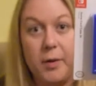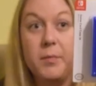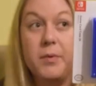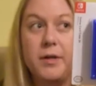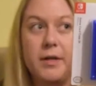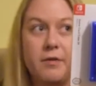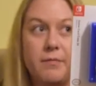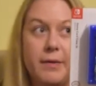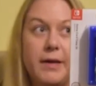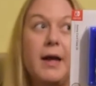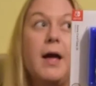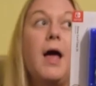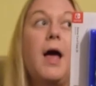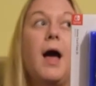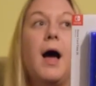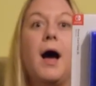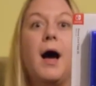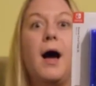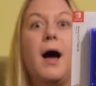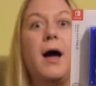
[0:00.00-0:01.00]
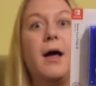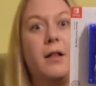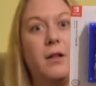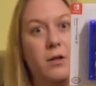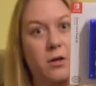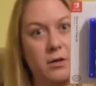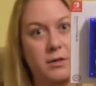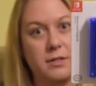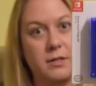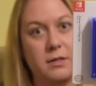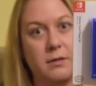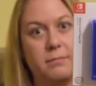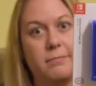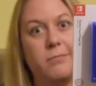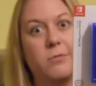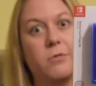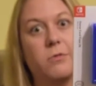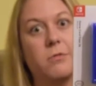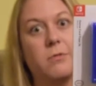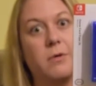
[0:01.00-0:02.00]
And believe me, I looked at
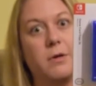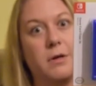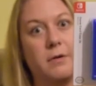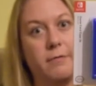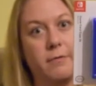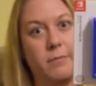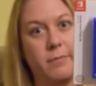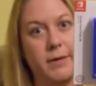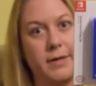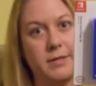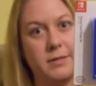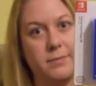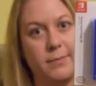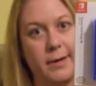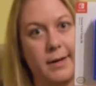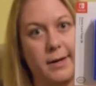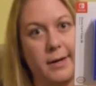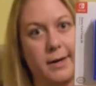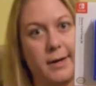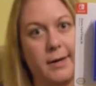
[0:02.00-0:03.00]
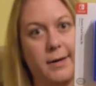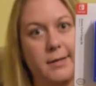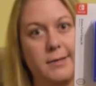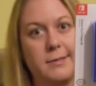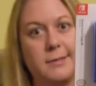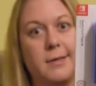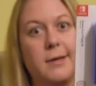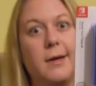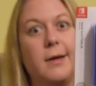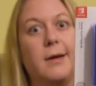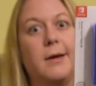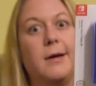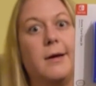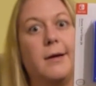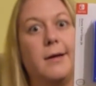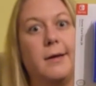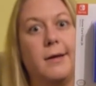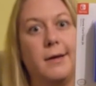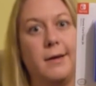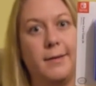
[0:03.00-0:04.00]
3 different Best Buys,
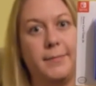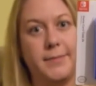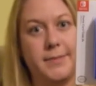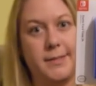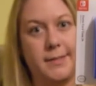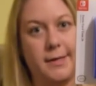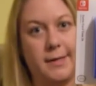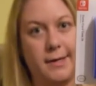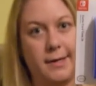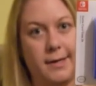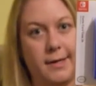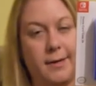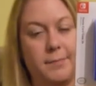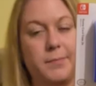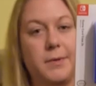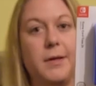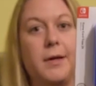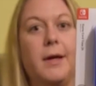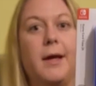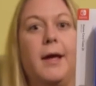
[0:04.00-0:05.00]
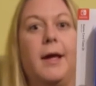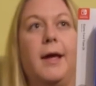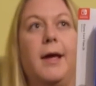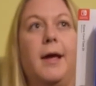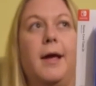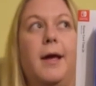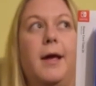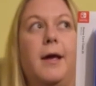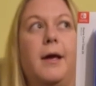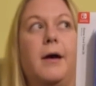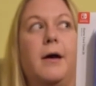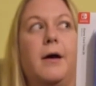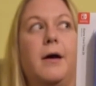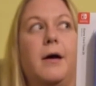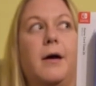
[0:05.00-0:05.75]
a GameStop, a